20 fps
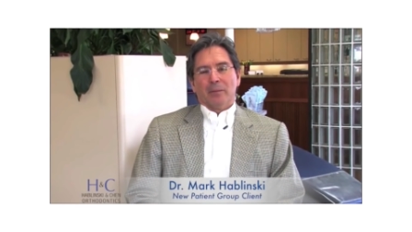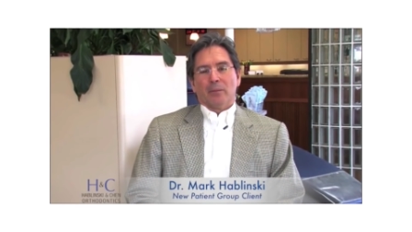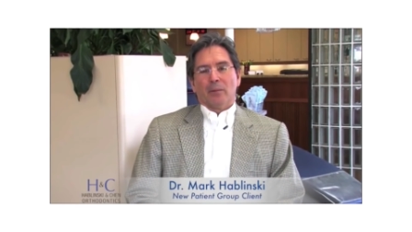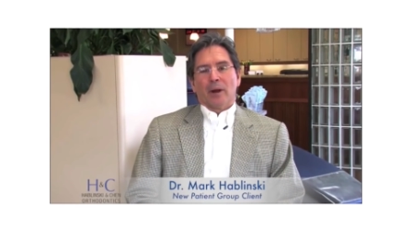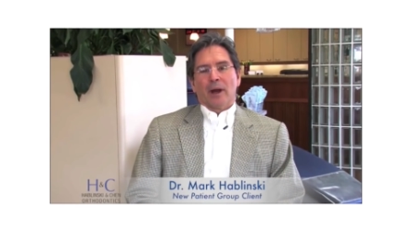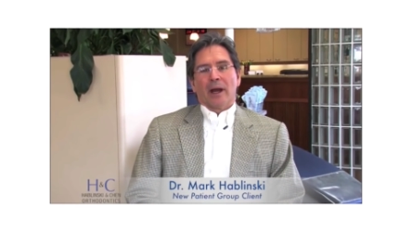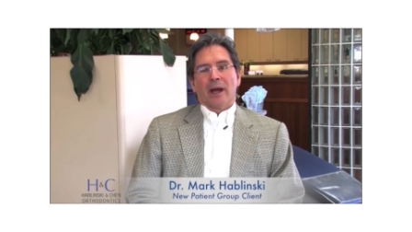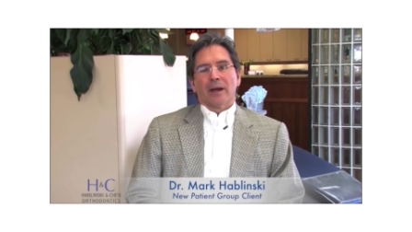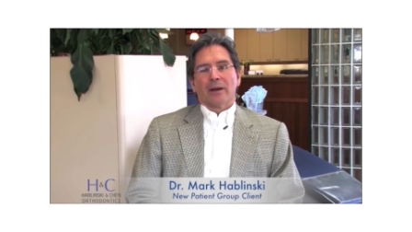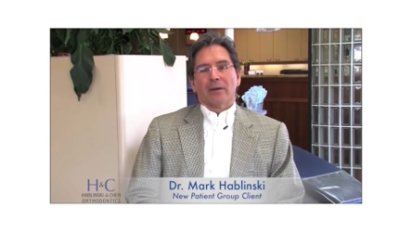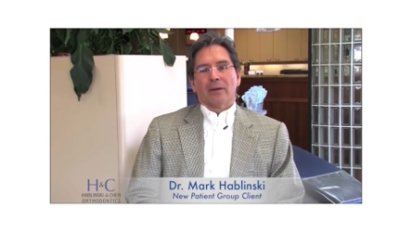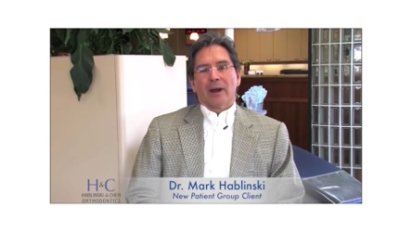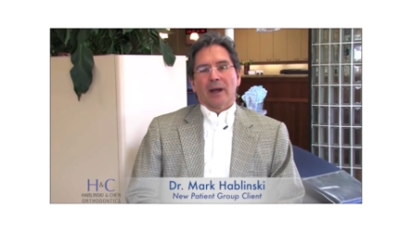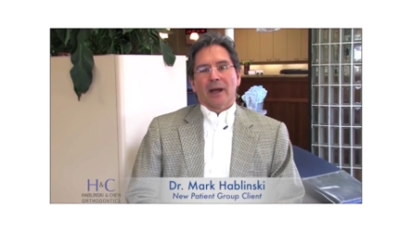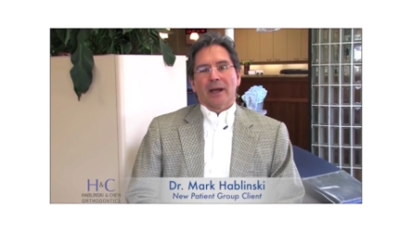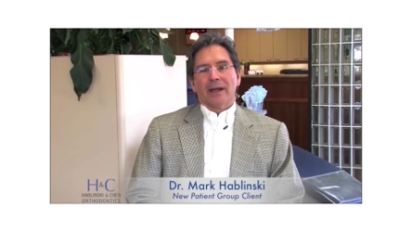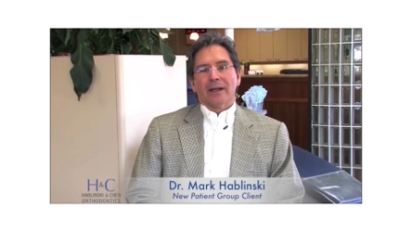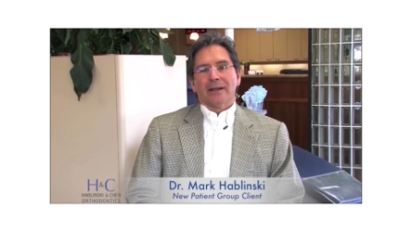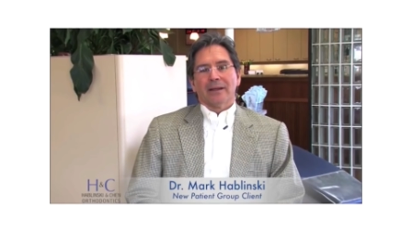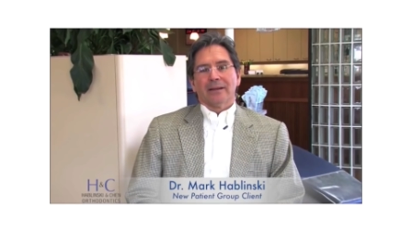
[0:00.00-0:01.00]
Brian
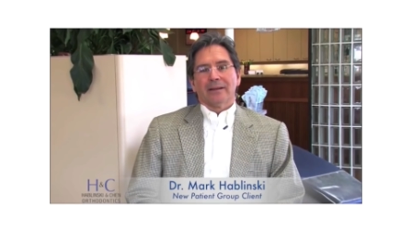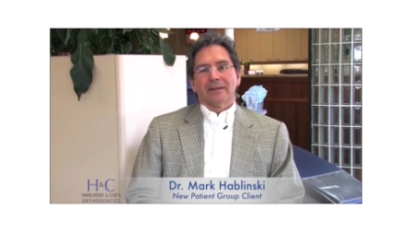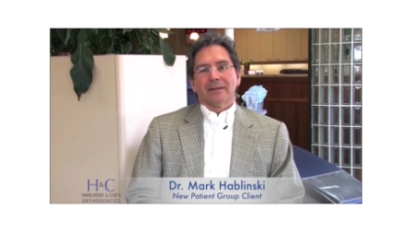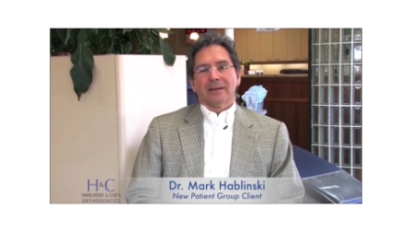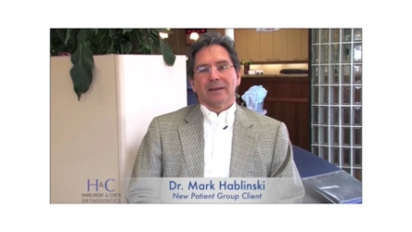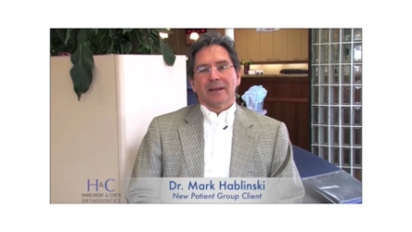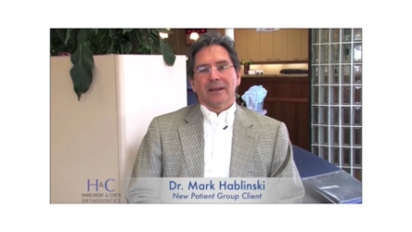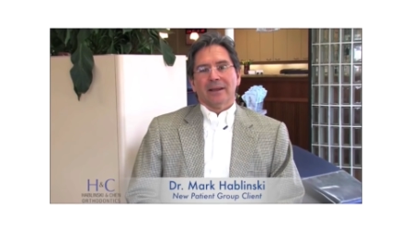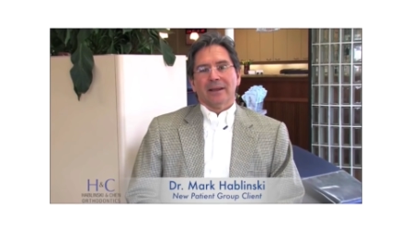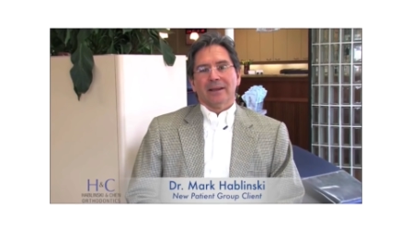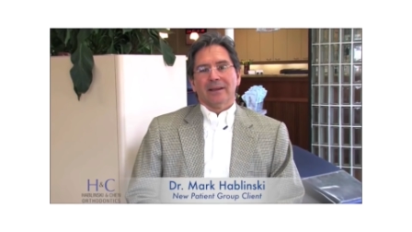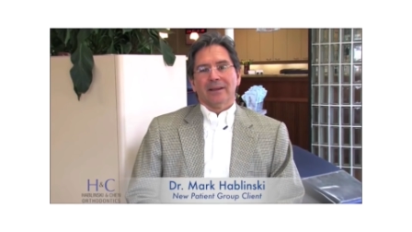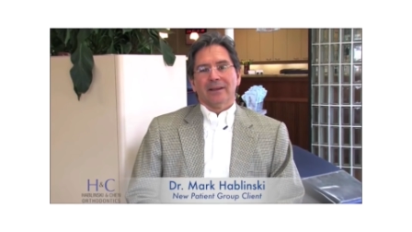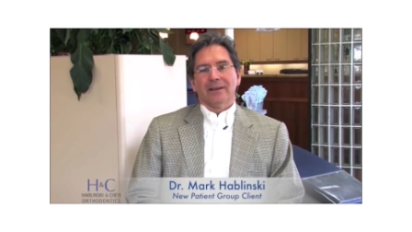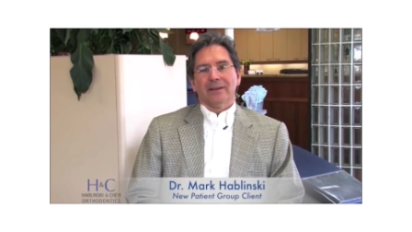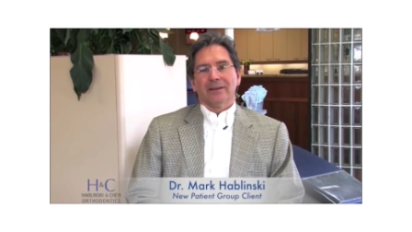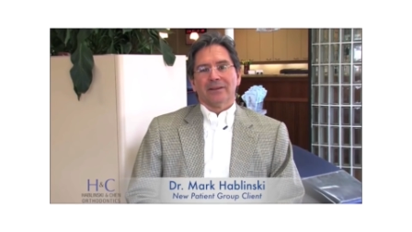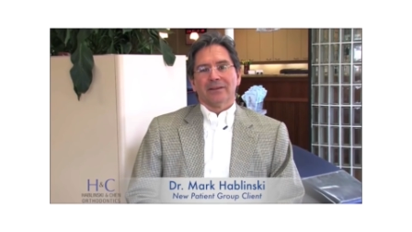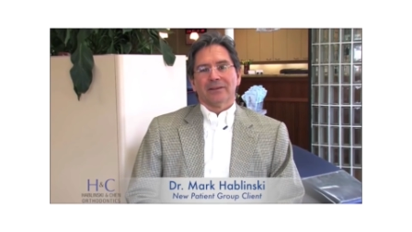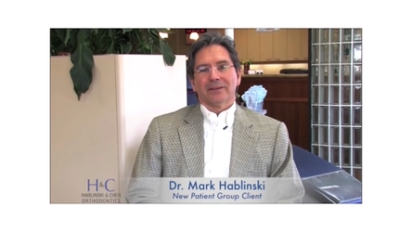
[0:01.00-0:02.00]
Wright and
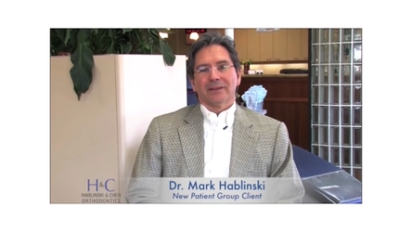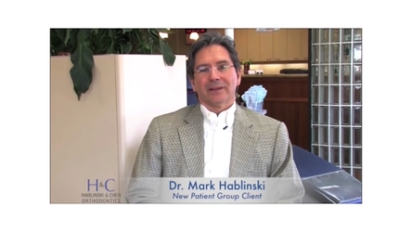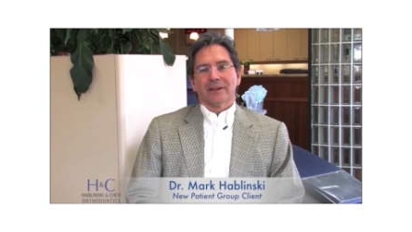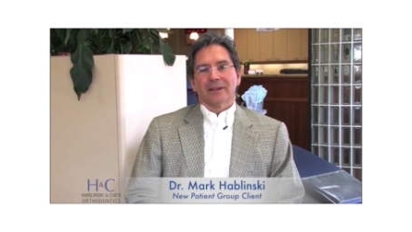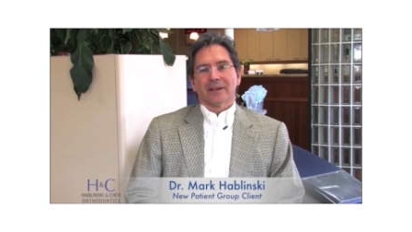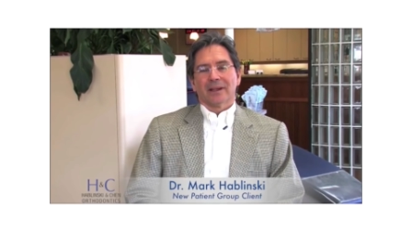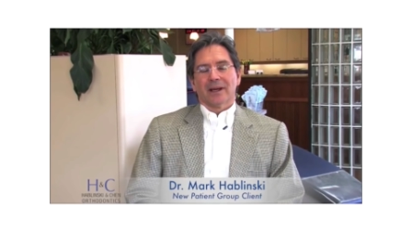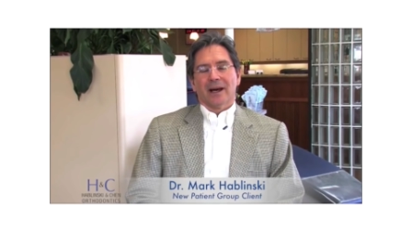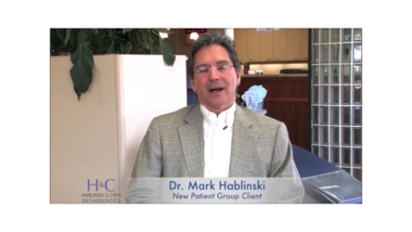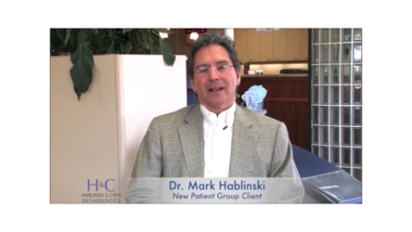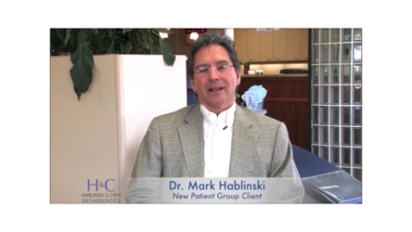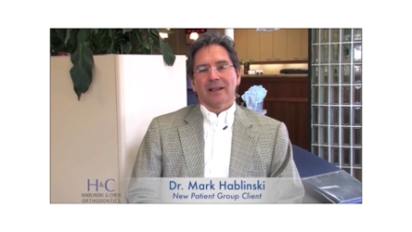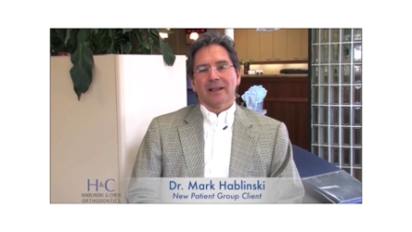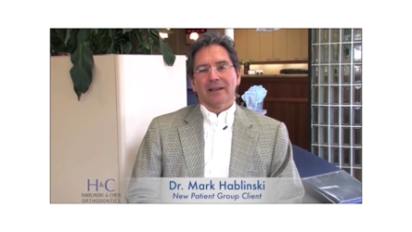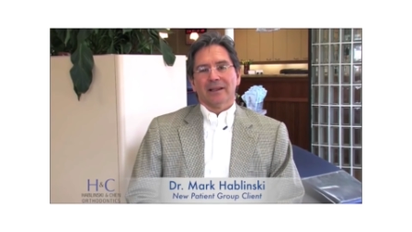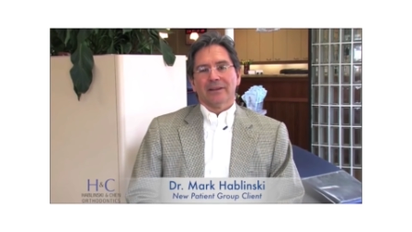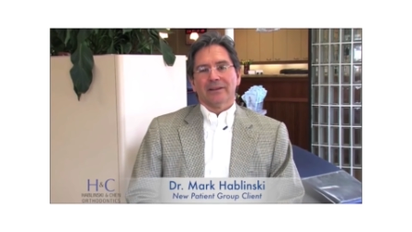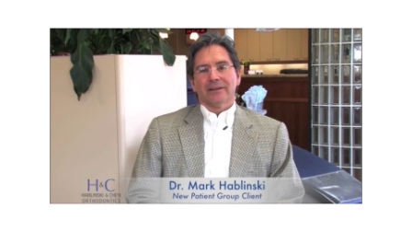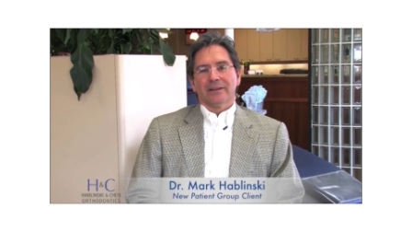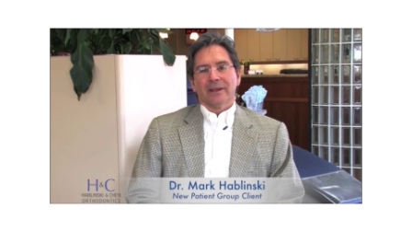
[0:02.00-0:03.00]
his
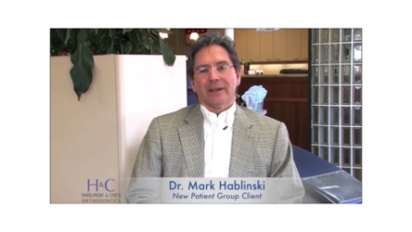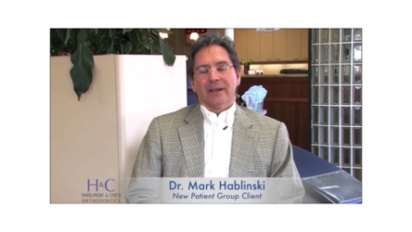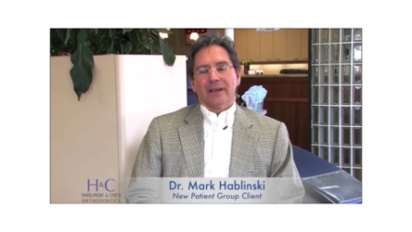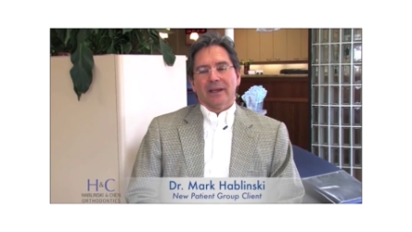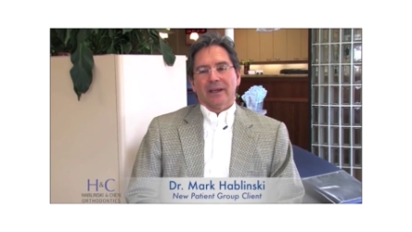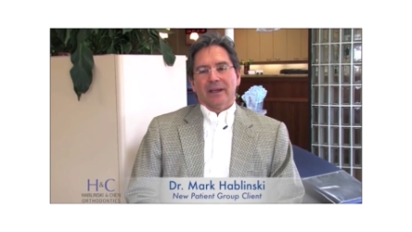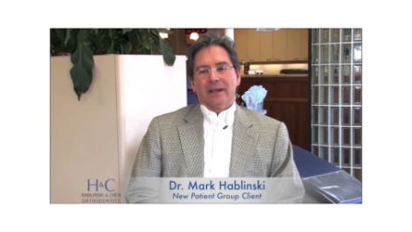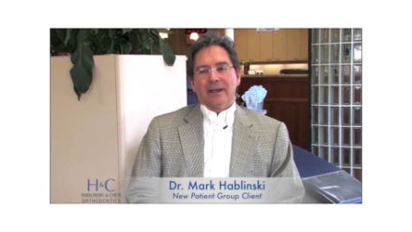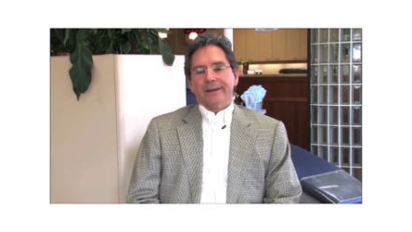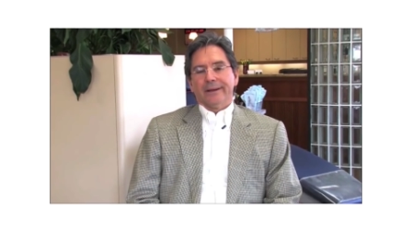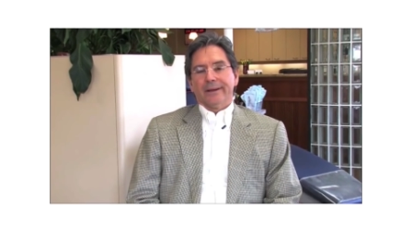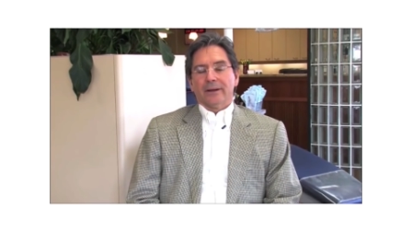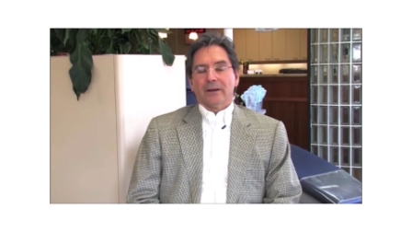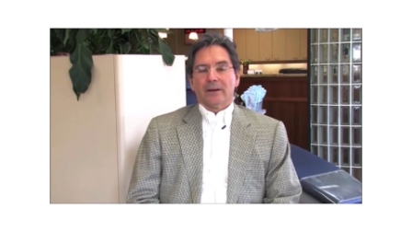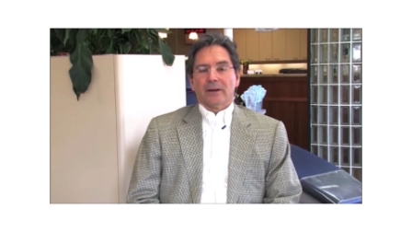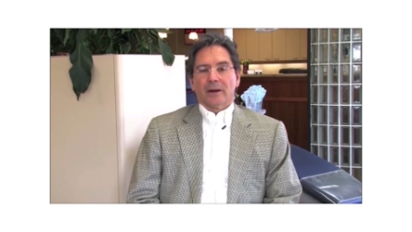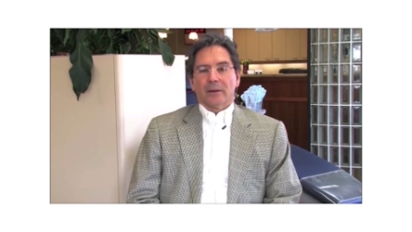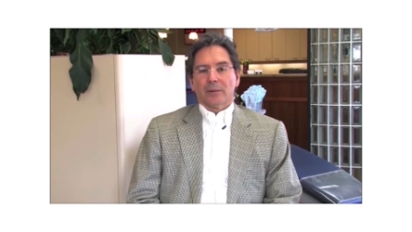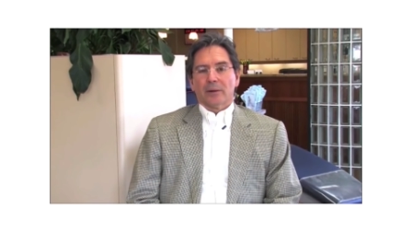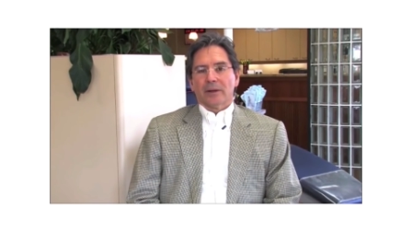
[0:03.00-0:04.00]
colleagues, you
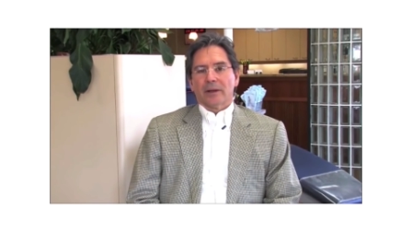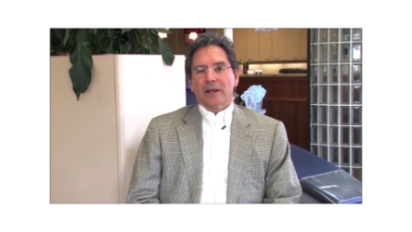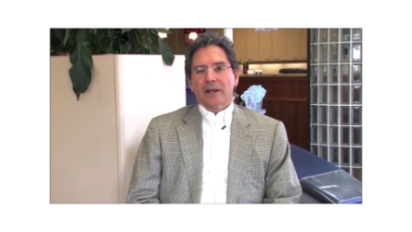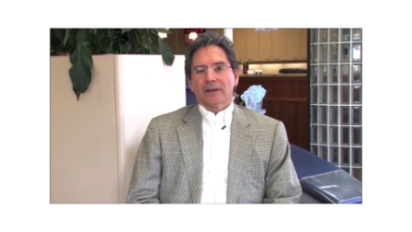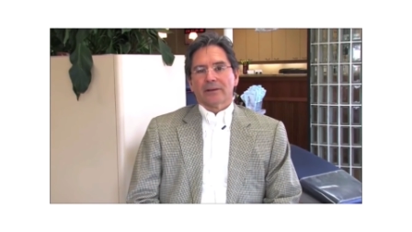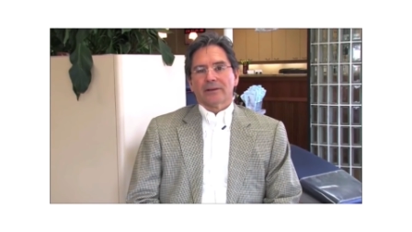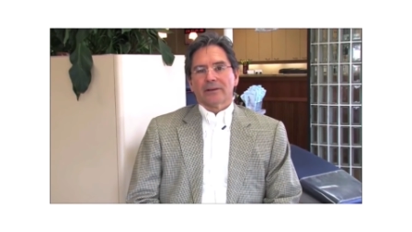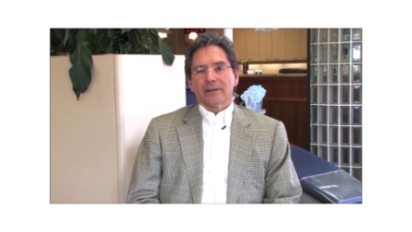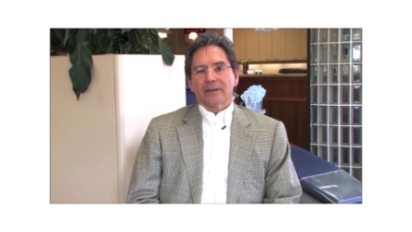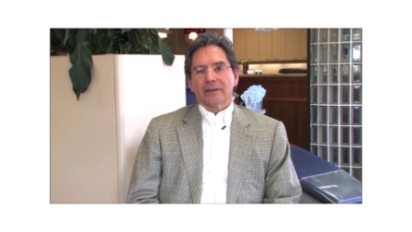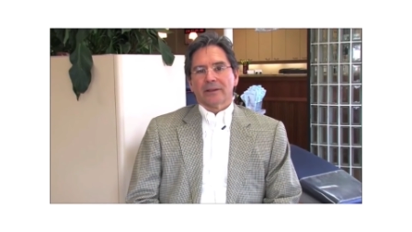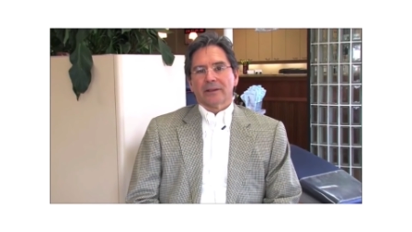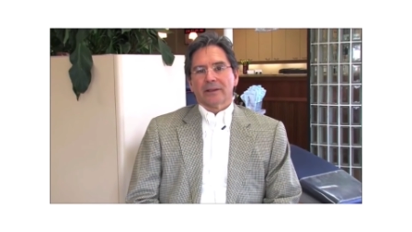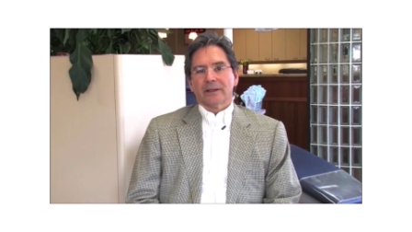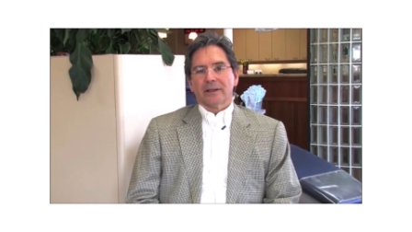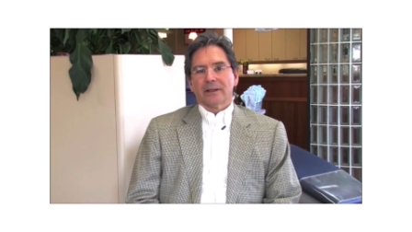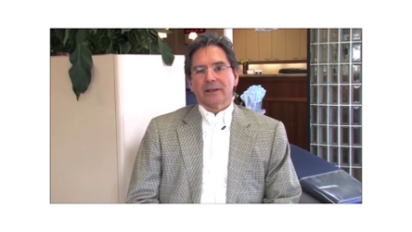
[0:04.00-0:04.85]
know, our production,